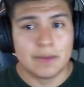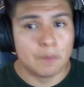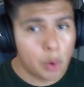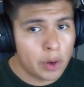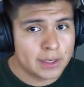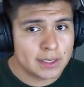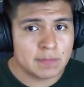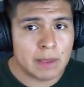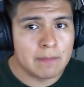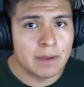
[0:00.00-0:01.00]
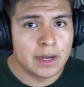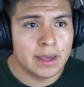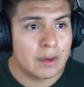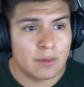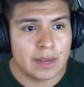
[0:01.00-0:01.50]
point spend
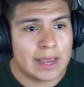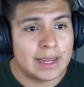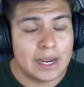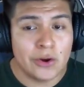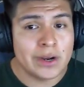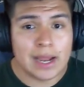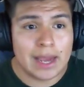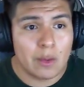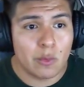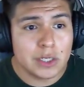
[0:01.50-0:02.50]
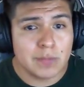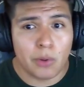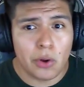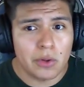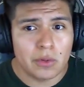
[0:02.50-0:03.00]
money and here in LA we're
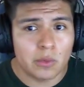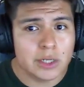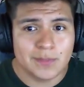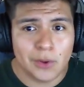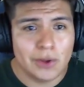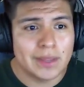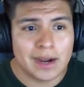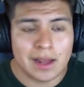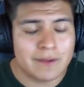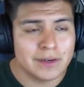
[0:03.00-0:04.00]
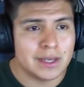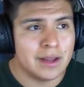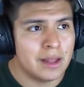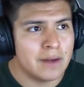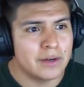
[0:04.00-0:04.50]
spoiled. We're spoiled that a lot
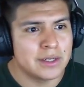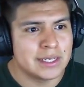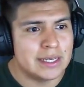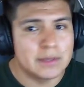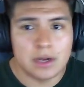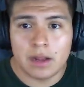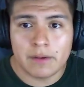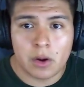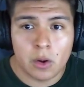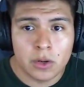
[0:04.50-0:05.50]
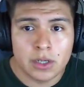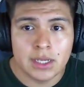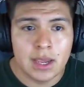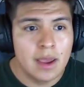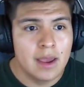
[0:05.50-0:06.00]
of our teams and a lot of our
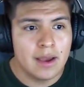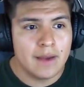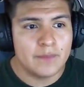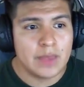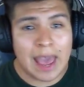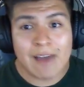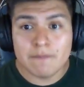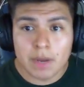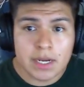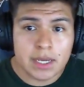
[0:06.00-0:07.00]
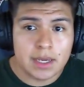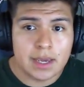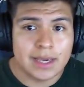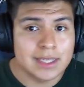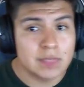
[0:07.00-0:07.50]
owners have money
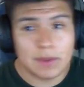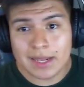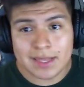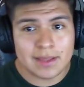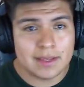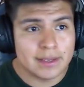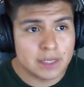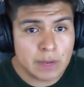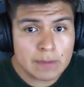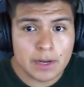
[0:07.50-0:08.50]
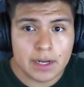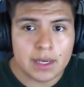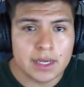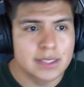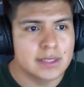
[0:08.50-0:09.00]
and can spend money
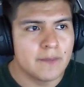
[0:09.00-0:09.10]
cuz